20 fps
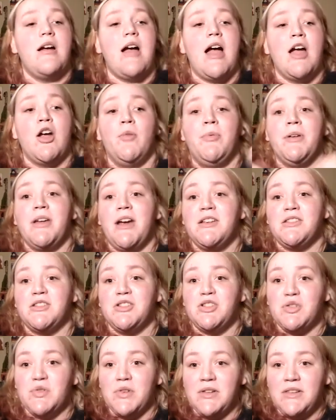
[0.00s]
I hope you guys
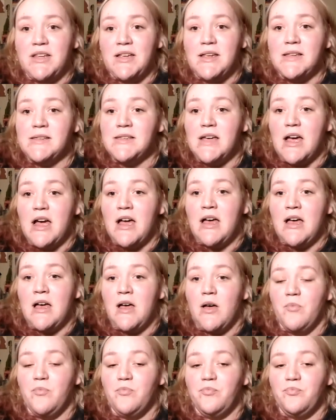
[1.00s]
enjoyed this.
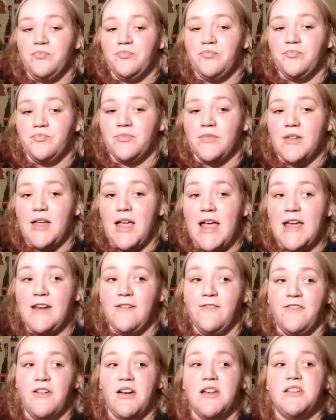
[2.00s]
I had
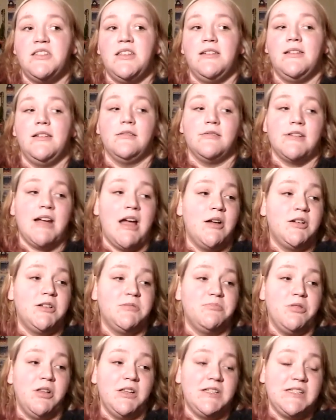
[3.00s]
fun digging
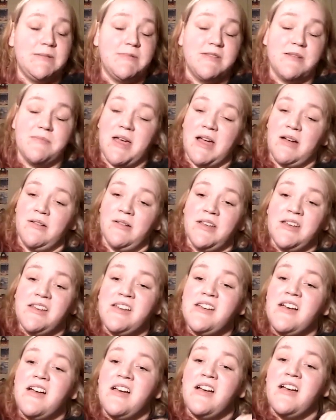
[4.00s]
around, pulling some of them out.
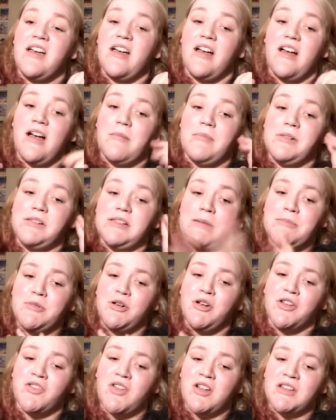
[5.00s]
Let me
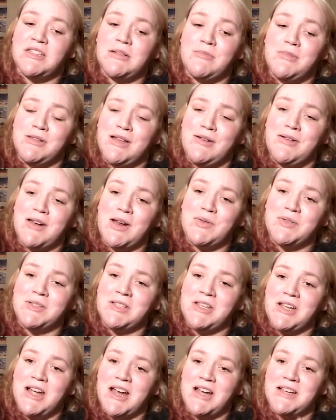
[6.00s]
know your thoughts down below, and I will
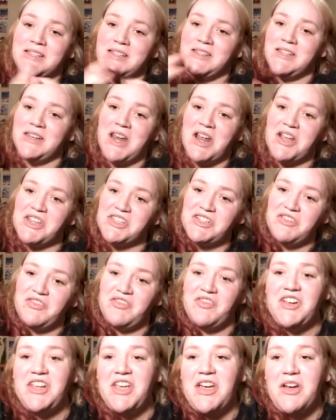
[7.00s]
see you guys in the next
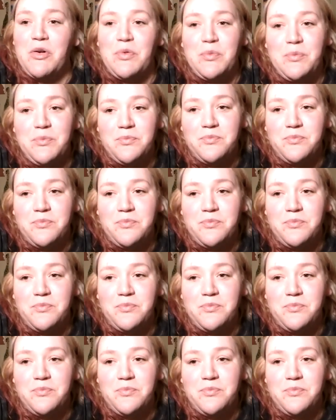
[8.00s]
video.